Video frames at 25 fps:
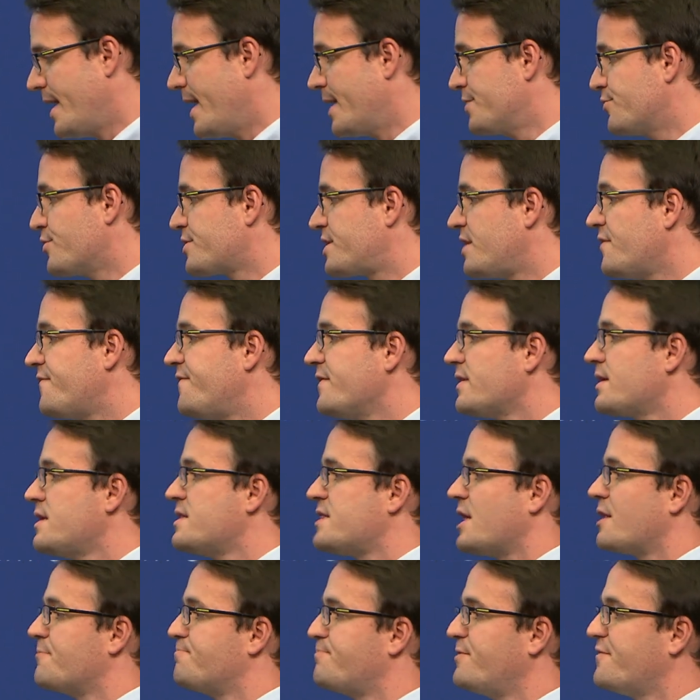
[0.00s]
And the key thing
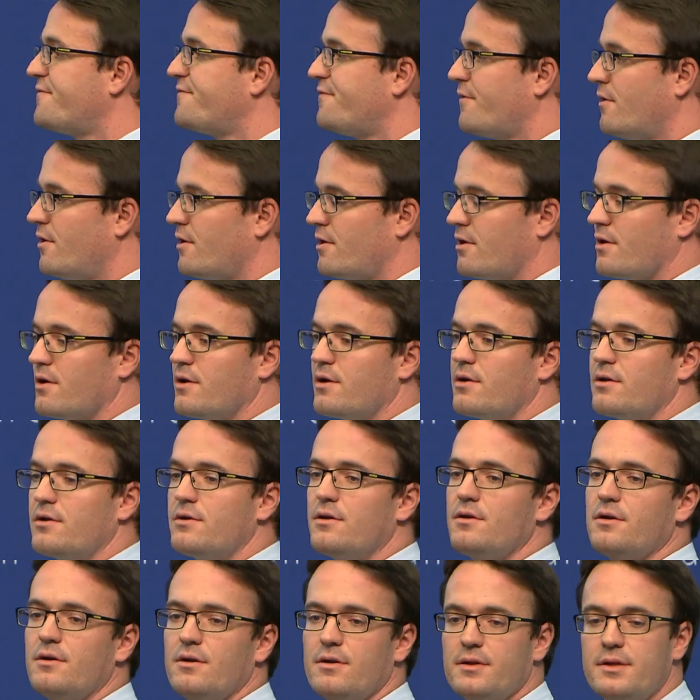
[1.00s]
is that before
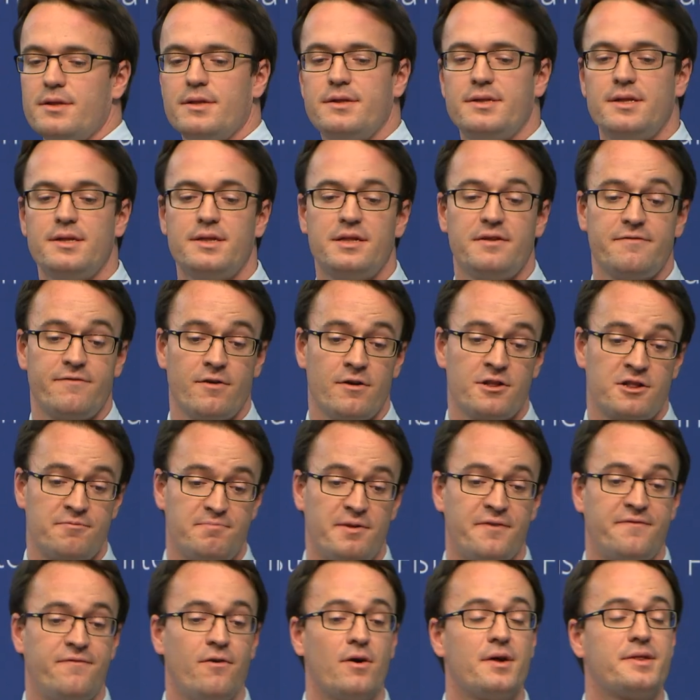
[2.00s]
these events,
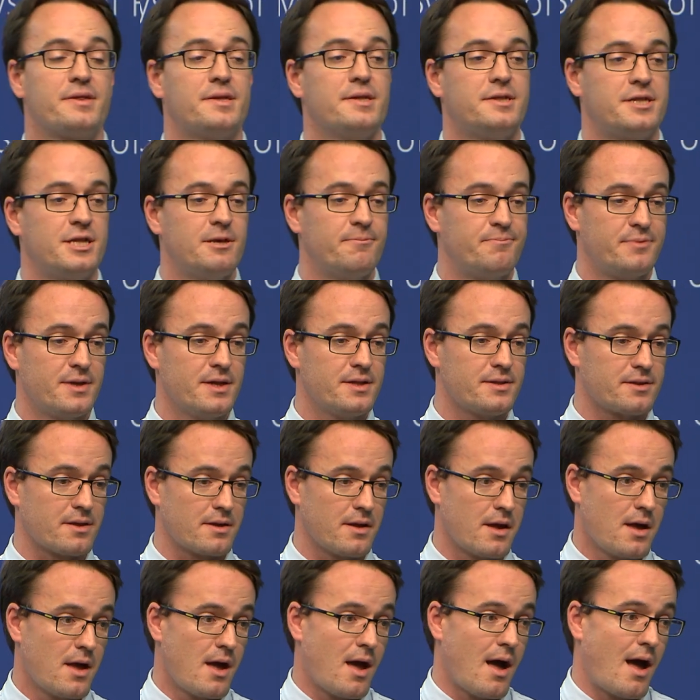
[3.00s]
before C C Ps,
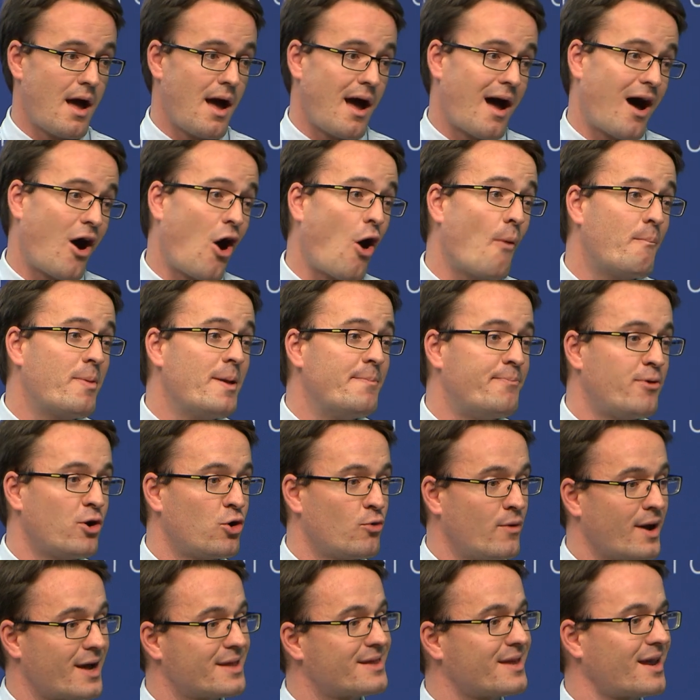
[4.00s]
how people
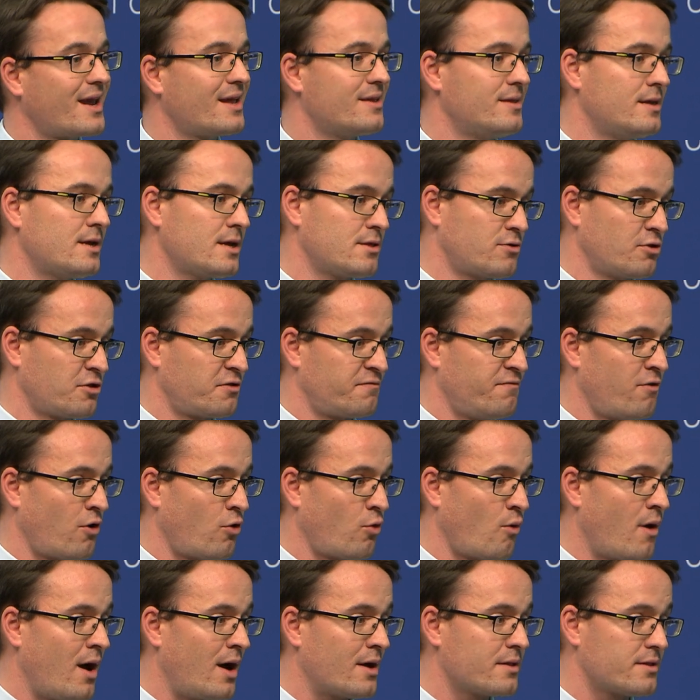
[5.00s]
were trading those
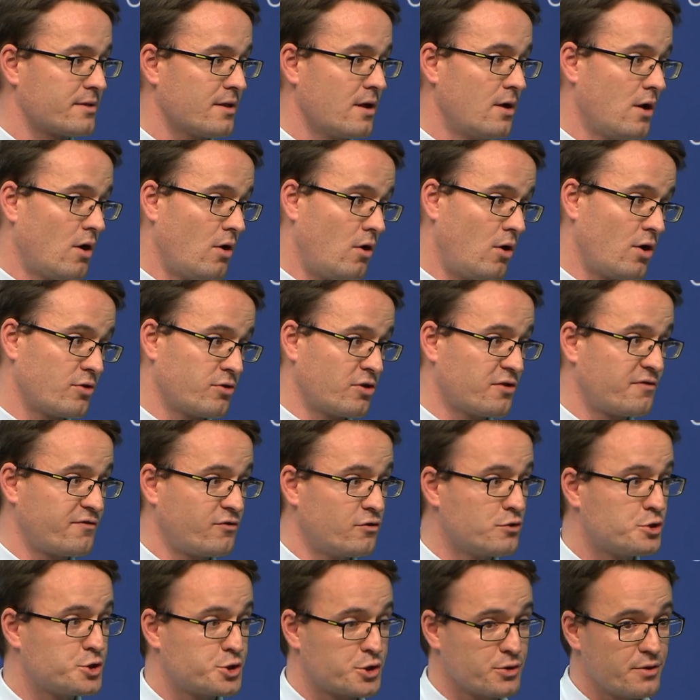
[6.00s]
forwards or those
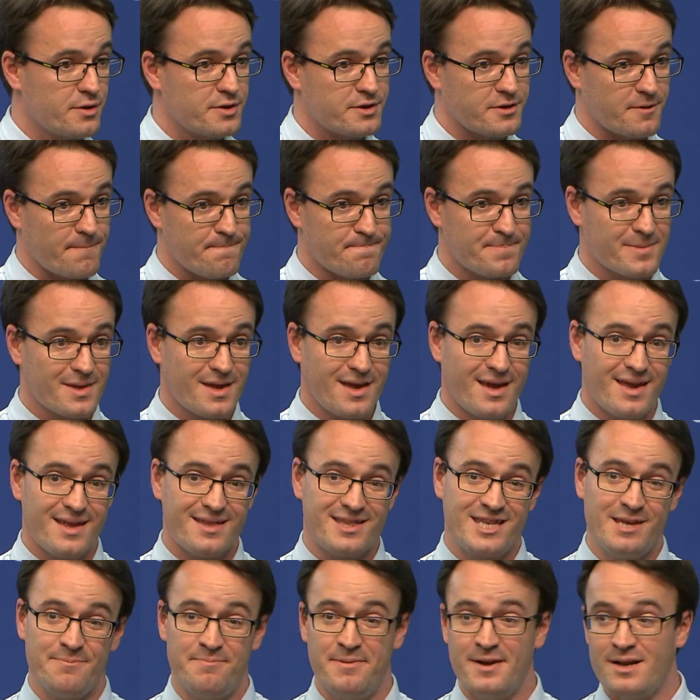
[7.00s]
futures,
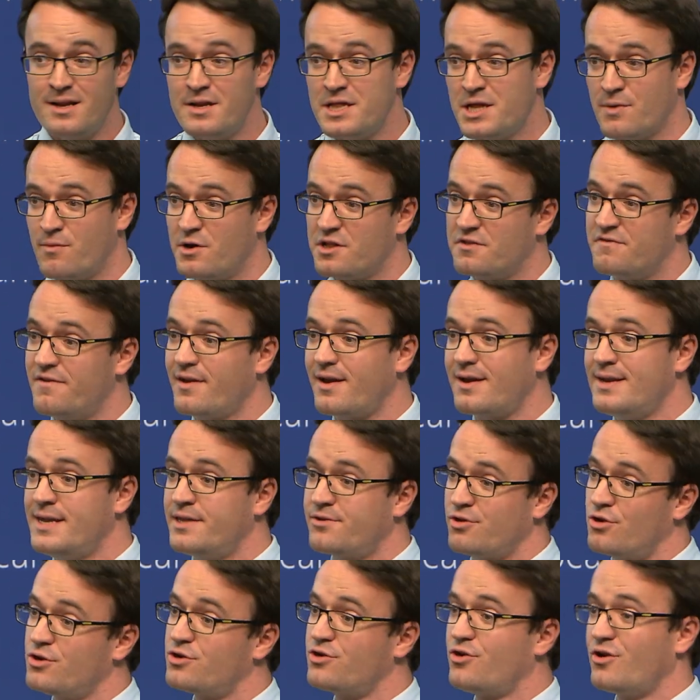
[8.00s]
typically there was very
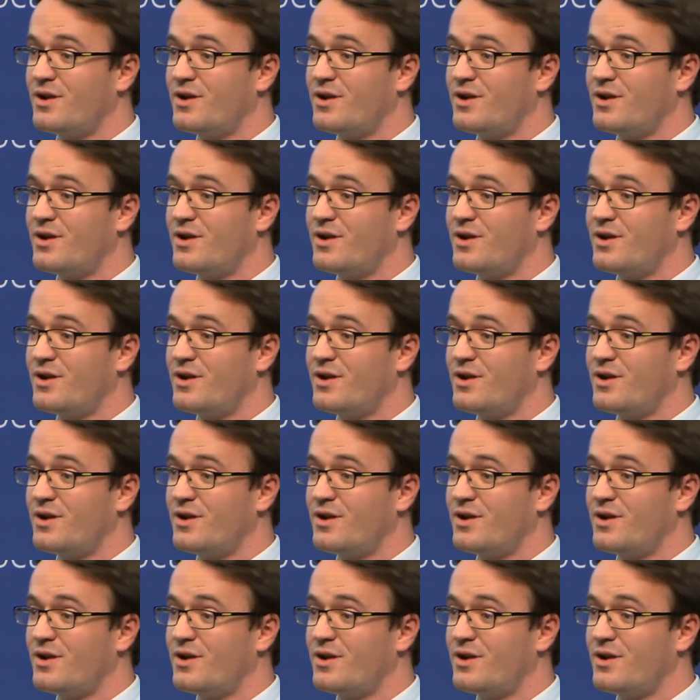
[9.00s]
little